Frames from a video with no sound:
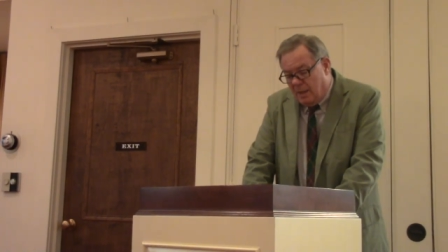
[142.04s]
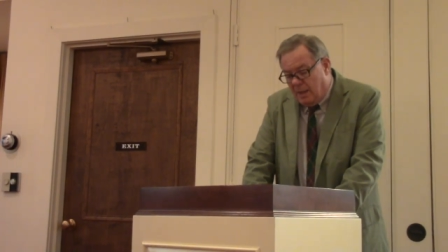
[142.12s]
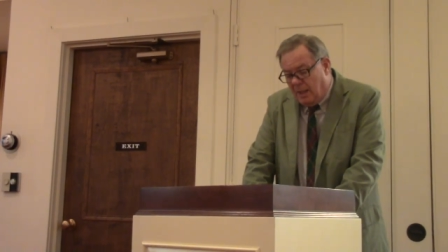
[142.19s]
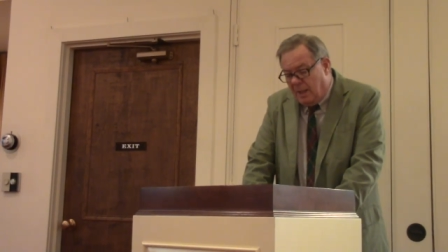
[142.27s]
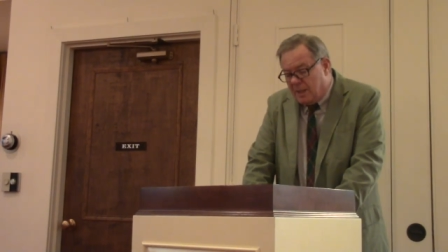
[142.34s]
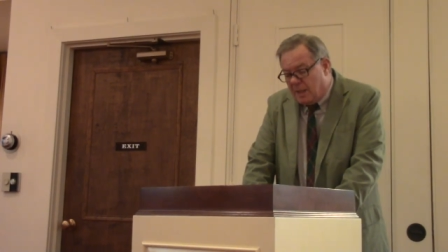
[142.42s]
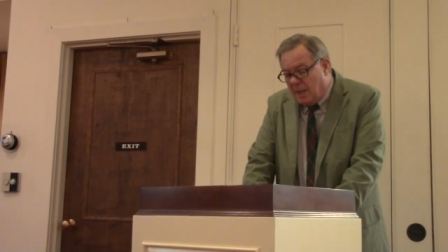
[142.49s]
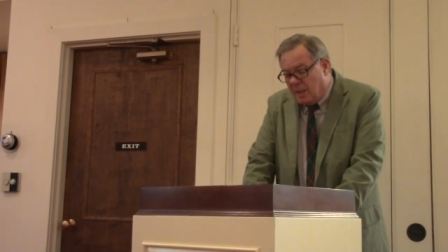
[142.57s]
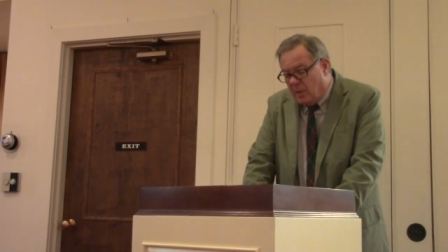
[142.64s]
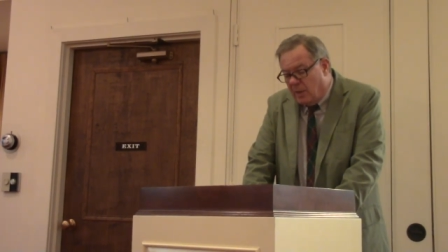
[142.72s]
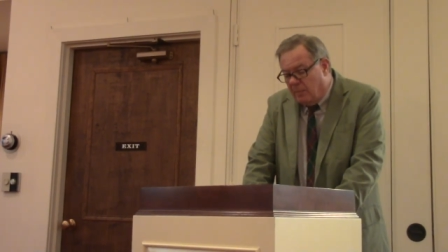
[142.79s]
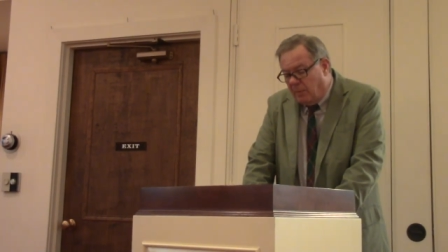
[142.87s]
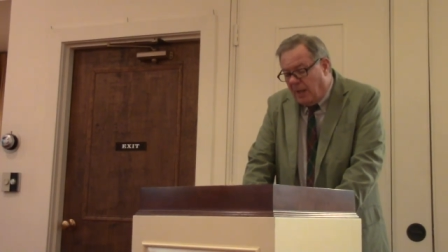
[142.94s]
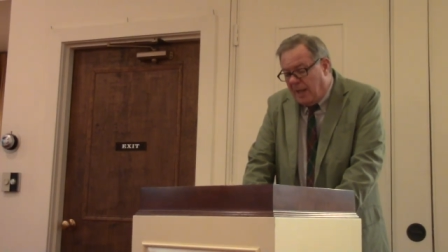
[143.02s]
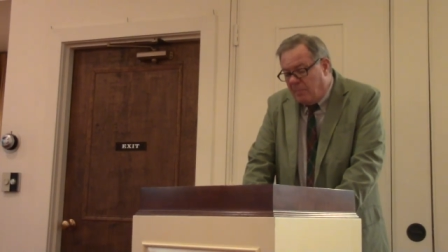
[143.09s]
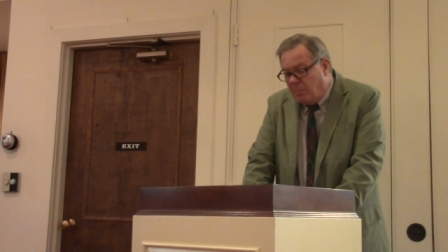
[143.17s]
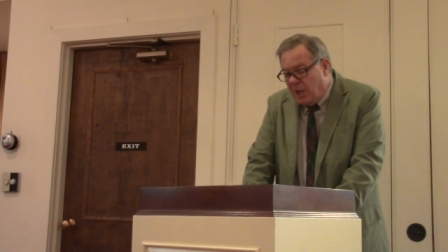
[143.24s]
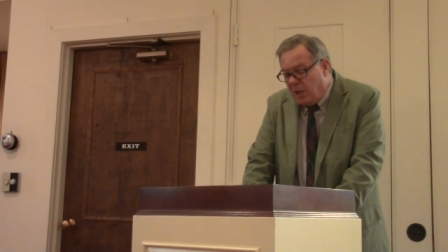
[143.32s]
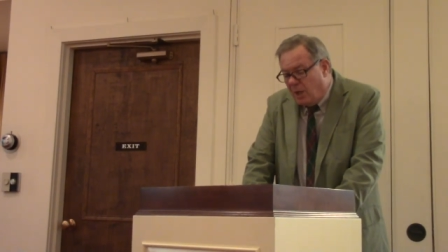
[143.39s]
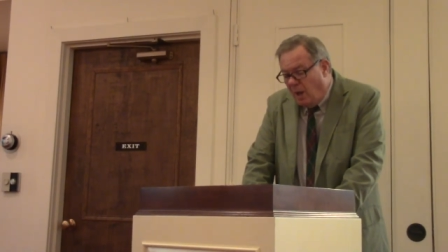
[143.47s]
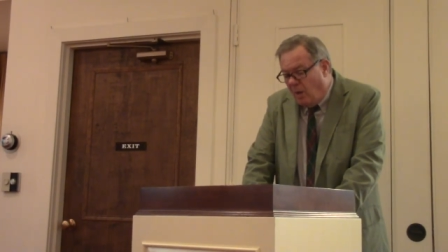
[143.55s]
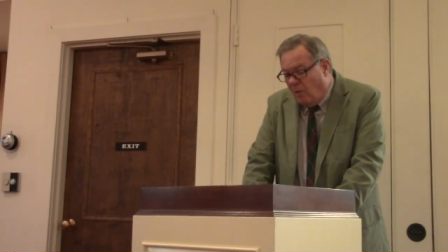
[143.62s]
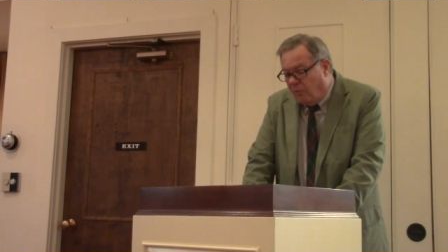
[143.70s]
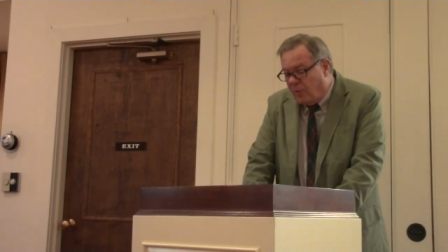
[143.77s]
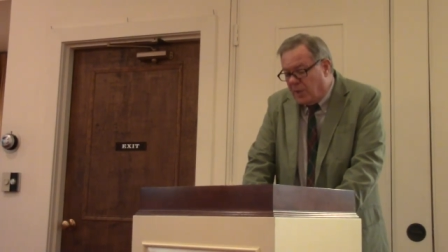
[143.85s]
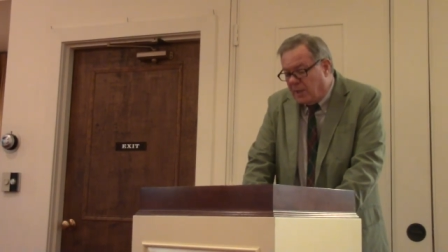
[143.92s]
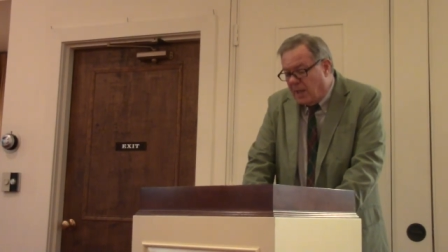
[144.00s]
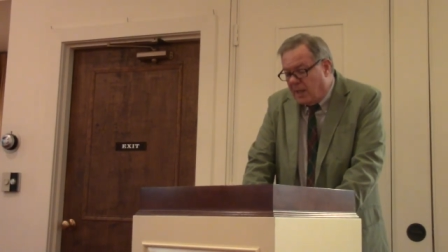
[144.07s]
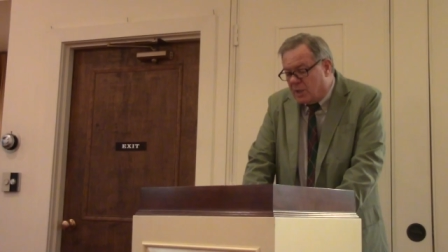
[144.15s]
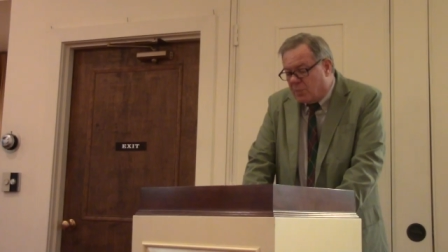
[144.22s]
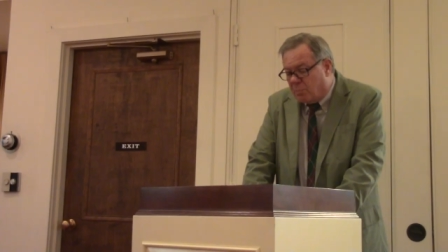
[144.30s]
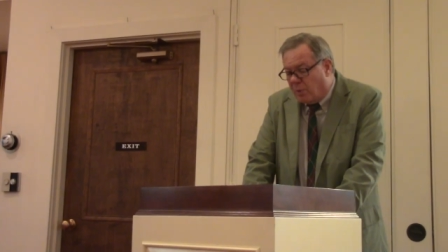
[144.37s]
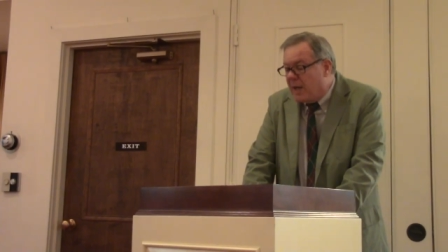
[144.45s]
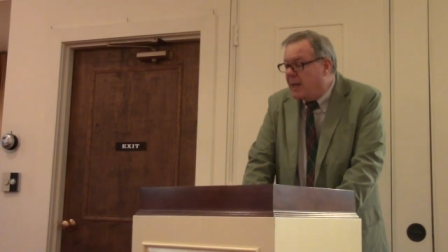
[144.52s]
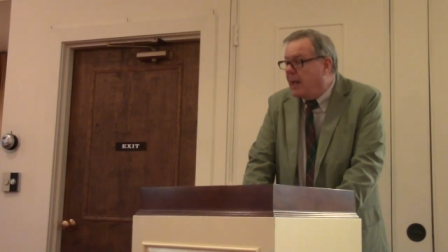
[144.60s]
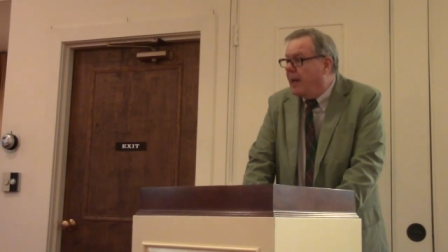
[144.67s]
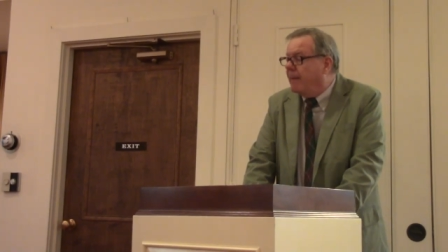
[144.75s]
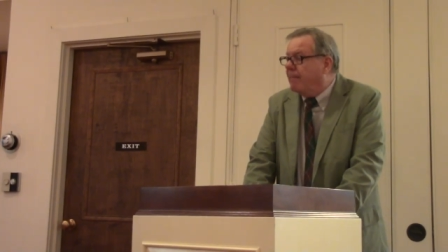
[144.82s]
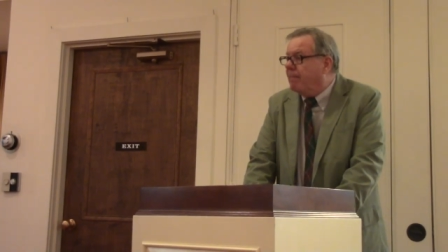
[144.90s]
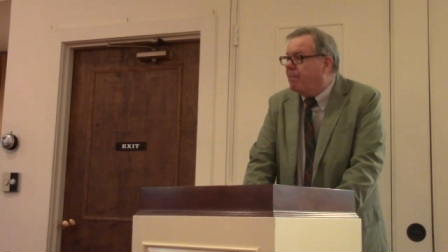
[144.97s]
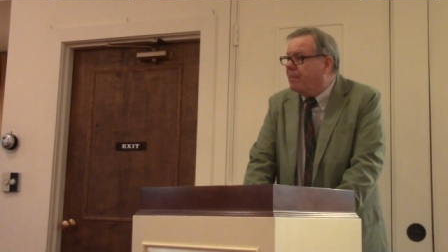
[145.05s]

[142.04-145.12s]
Then he said to him, Let me go, for the day is breaking.